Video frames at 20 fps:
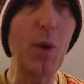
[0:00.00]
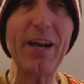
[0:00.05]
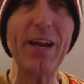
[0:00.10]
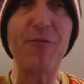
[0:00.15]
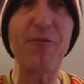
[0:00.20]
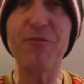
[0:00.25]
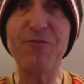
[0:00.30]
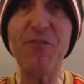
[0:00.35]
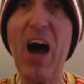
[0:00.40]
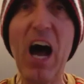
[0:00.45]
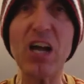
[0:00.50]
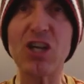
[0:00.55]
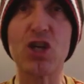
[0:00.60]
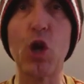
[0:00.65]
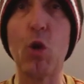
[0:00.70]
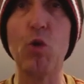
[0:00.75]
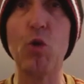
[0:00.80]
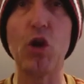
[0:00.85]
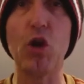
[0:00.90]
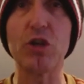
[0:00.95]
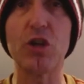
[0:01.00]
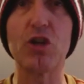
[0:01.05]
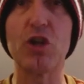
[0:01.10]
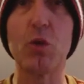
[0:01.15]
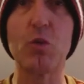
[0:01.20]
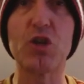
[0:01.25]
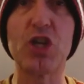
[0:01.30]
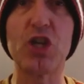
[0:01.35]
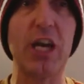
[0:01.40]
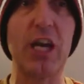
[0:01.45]
wait far too long to
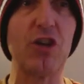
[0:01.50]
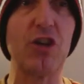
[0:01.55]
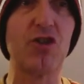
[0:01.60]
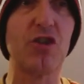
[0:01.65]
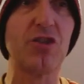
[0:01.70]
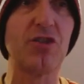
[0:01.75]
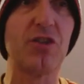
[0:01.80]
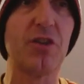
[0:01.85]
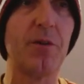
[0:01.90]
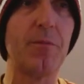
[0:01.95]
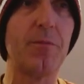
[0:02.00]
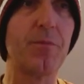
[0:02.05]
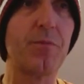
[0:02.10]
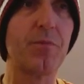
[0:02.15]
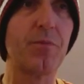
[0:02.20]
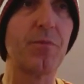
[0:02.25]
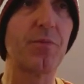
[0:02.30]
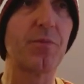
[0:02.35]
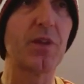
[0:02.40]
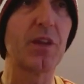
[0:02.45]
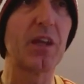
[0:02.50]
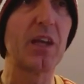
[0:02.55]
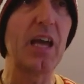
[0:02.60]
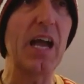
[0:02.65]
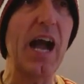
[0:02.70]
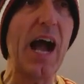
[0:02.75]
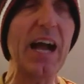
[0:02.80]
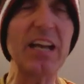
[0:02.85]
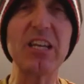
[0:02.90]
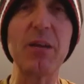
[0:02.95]
do changes.
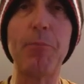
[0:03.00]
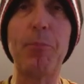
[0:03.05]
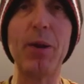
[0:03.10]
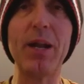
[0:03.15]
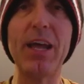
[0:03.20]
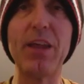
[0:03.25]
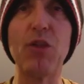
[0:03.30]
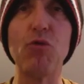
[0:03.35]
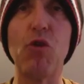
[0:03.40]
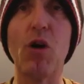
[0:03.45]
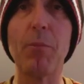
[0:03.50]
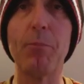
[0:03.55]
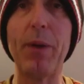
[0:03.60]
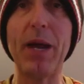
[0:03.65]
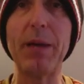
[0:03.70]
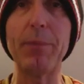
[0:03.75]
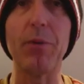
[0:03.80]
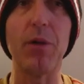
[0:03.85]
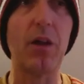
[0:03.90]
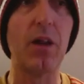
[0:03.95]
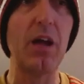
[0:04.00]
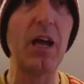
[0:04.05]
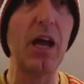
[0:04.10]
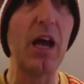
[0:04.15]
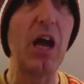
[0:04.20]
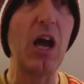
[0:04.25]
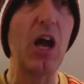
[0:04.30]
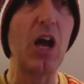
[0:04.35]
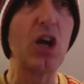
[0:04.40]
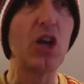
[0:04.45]
And you play the wrong people.
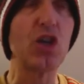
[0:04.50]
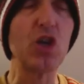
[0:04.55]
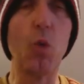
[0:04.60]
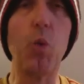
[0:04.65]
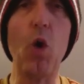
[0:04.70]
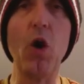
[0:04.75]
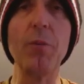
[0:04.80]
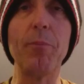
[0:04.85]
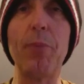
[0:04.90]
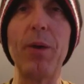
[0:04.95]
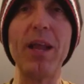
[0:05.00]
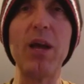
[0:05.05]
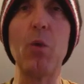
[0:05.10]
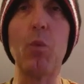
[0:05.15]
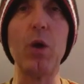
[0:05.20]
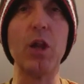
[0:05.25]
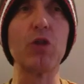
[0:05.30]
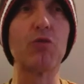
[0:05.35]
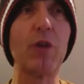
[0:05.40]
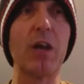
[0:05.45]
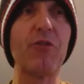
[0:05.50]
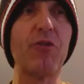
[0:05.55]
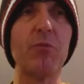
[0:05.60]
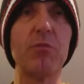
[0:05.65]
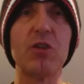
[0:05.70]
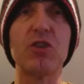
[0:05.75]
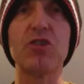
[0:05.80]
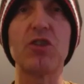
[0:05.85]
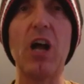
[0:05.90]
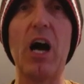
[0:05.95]
You won't play Will Grigg from
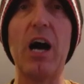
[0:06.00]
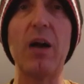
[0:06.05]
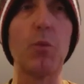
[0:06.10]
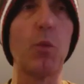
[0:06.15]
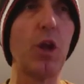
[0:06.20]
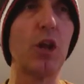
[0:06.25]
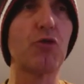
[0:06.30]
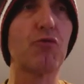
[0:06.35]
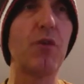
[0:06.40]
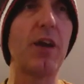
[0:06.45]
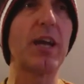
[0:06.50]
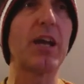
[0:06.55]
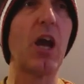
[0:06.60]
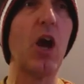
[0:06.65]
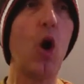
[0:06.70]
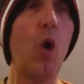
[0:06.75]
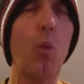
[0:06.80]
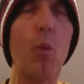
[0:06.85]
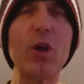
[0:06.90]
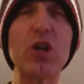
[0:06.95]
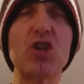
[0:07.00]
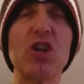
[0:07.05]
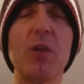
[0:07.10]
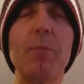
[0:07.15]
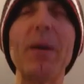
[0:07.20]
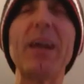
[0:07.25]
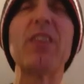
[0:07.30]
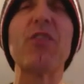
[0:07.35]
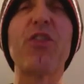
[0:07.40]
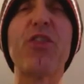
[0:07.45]
the start. Will Grigg, we should have
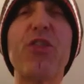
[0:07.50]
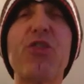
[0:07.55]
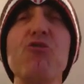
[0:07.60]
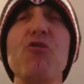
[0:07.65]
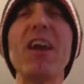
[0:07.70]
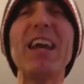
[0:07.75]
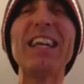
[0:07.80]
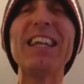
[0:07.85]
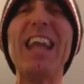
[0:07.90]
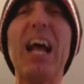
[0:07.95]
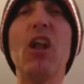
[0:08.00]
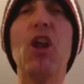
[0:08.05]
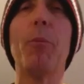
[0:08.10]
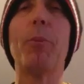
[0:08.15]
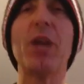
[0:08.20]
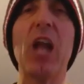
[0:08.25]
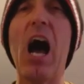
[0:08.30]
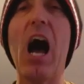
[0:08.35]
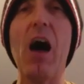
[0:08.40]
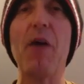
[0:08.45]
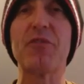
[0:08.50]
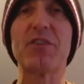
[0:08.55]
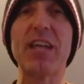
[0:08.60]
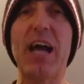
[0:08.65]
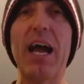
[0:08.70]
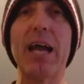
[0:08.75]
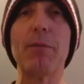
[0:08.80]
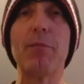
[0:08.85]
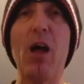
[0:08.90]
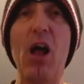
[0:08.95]
been 3-0 up at half
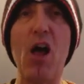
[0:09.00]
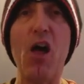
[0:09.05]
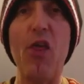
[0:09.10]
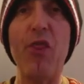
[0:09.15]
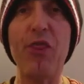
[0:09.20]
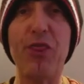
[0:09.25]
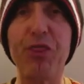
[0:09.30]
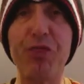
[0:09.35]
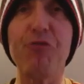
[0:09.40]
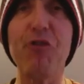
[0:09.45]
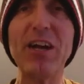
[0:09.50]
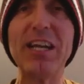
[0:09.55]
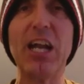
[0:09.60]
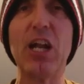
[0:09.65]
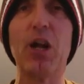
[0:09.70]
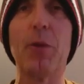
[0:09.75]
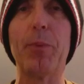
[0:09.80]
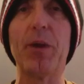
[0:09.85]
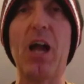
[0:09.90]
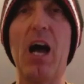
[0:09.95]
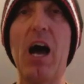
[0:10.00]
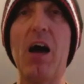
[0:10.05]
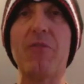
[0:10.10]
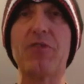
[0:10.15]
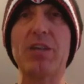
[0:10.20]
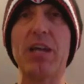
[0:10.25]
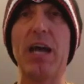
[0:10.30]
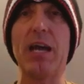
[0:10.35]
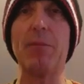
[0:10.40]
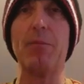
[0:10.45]
time. 3-0 up at
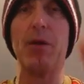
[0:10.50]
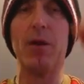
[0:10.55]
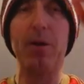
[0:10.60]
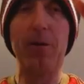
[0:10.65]
half time.